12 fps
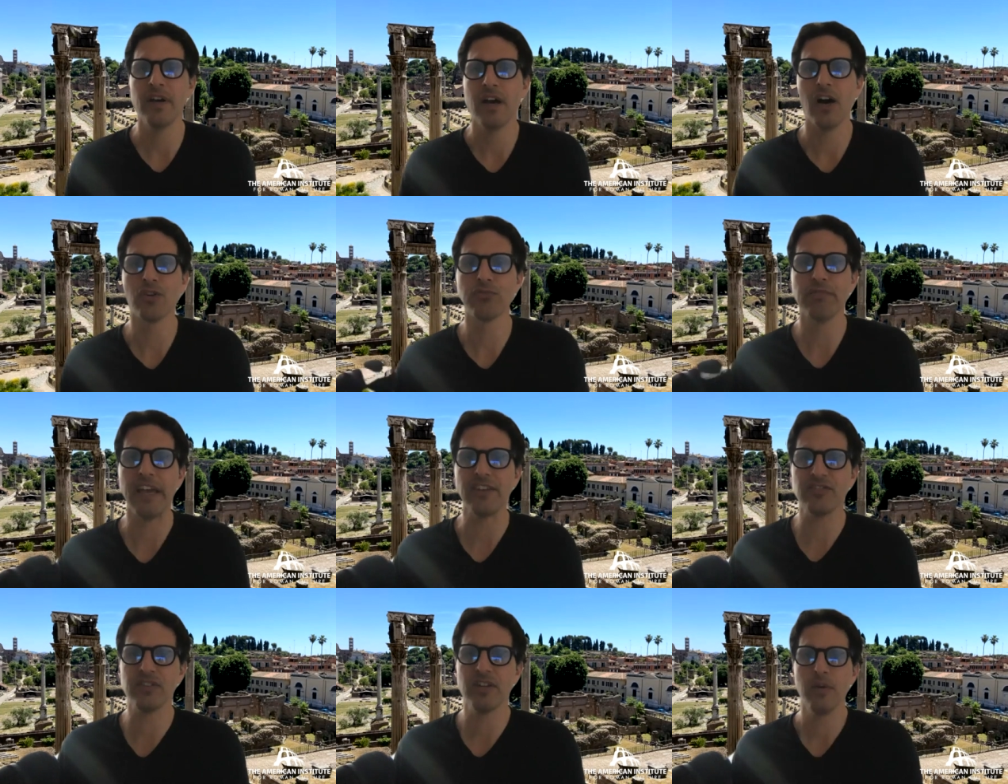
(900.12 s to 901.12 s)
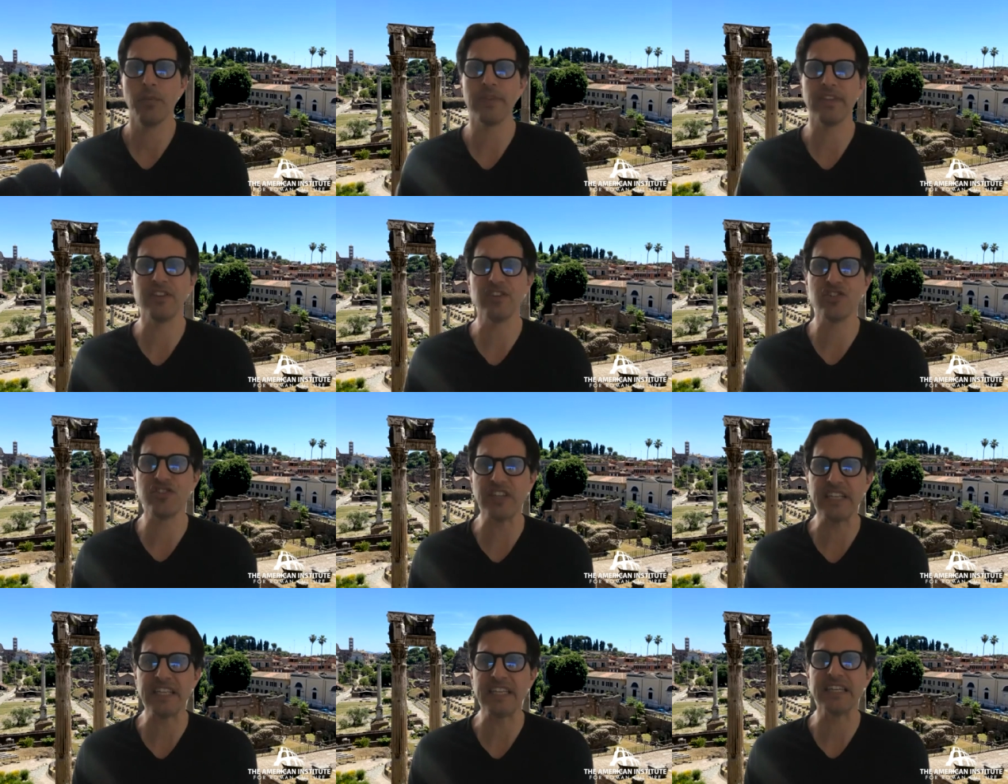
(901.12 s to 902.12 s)
unrest within the
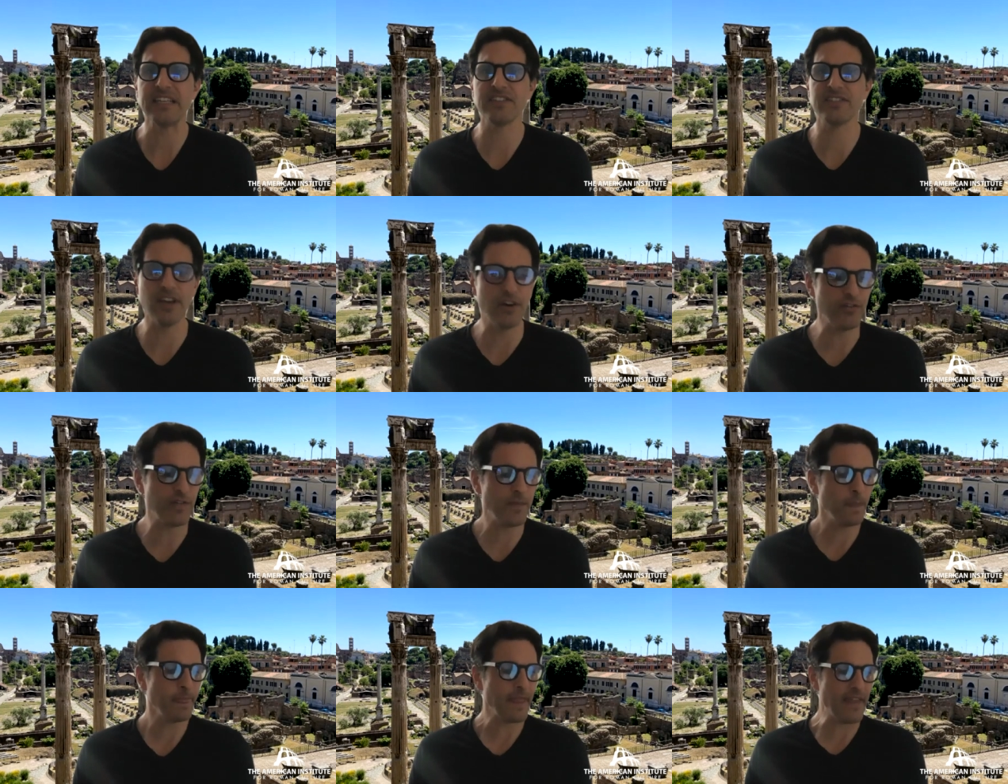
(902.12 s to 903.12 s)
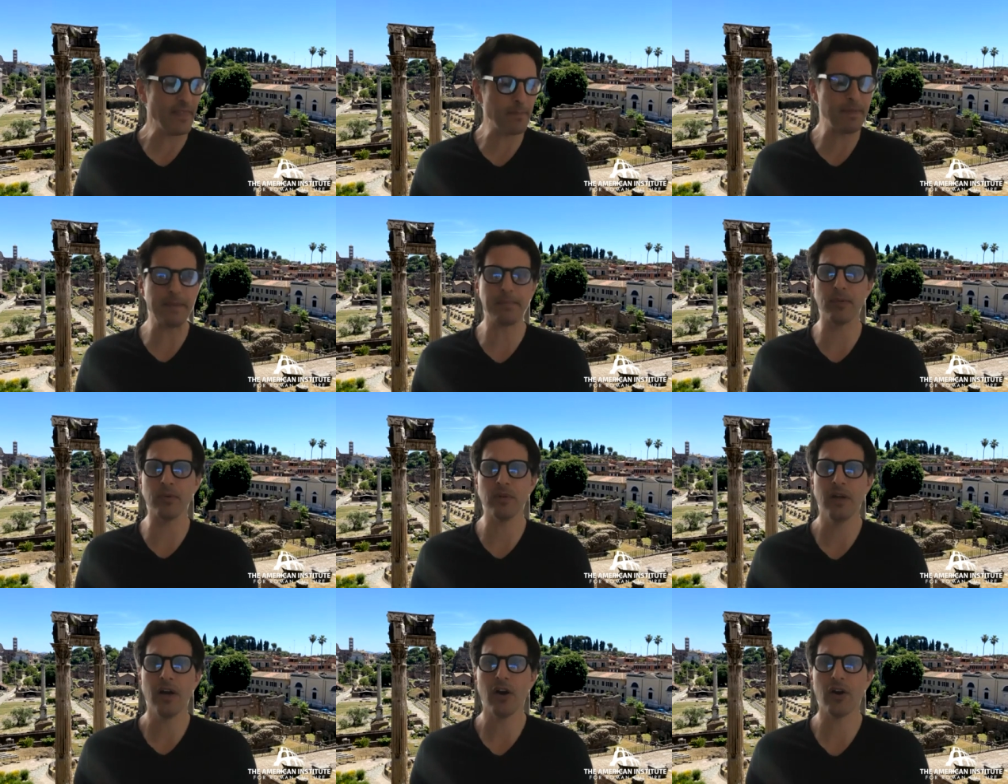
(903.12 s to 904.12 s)
city itself, and the
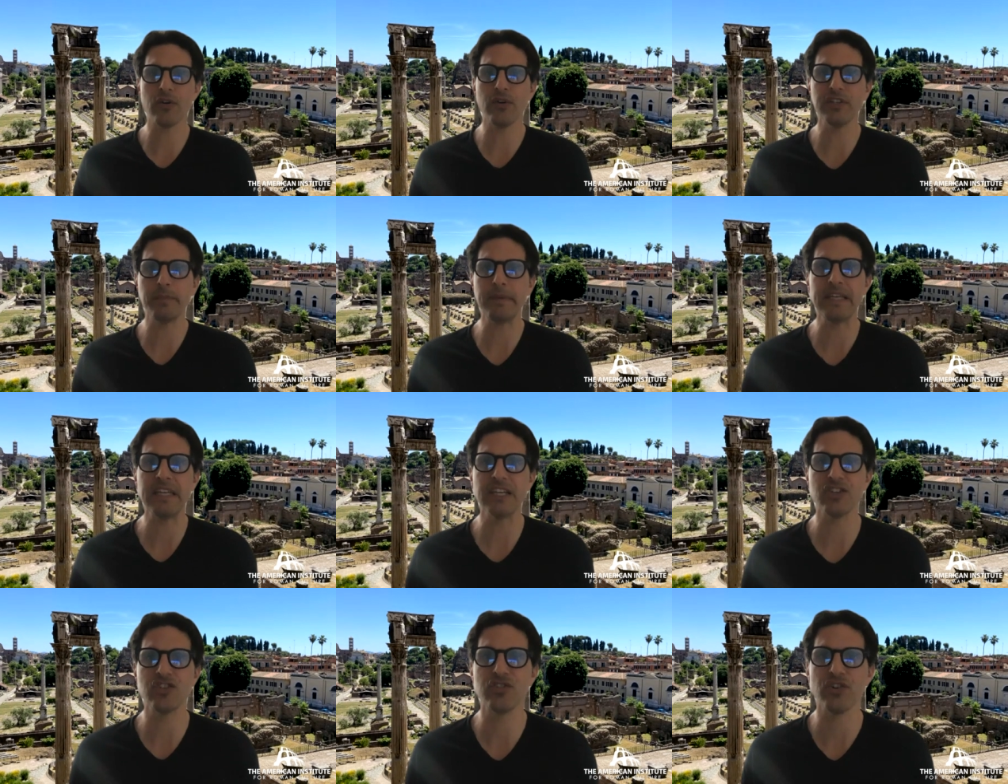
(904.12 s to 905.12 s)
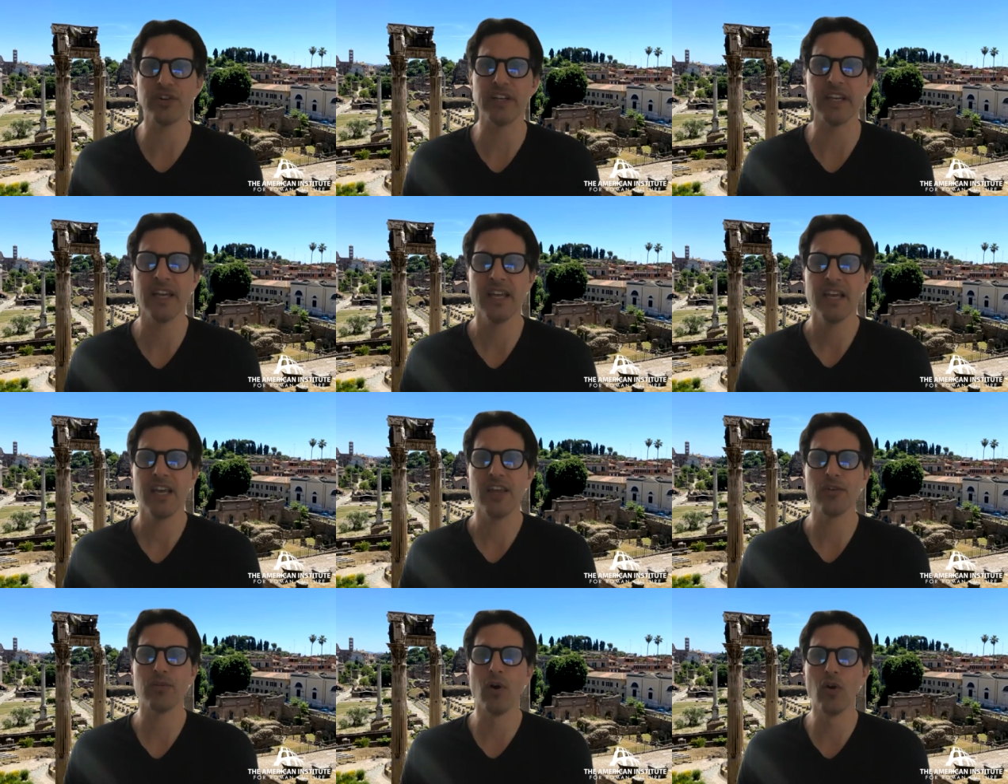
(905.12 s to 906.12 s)
people are going to be exerting in
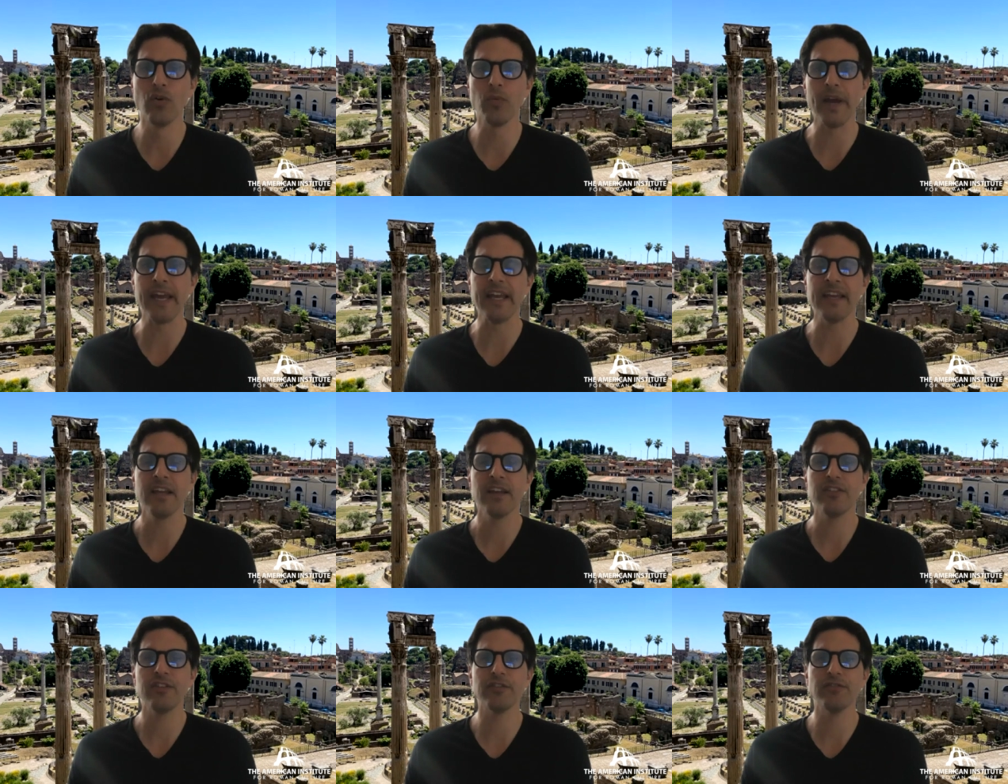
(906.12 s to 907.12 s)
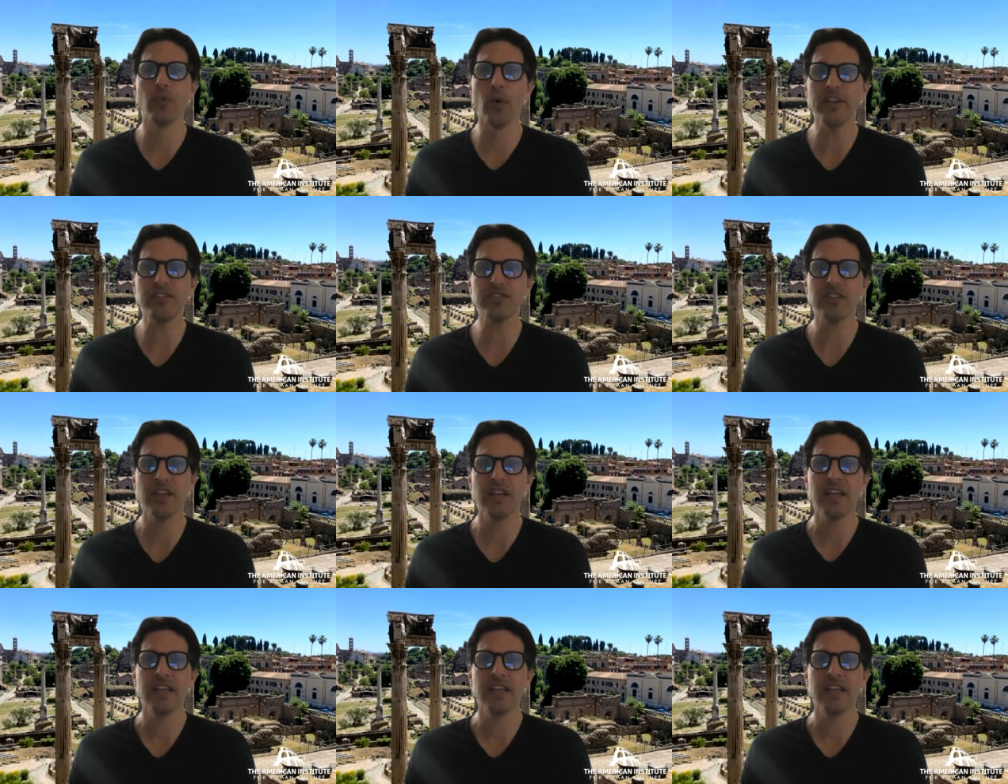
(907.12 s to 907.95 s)
their own way their voice.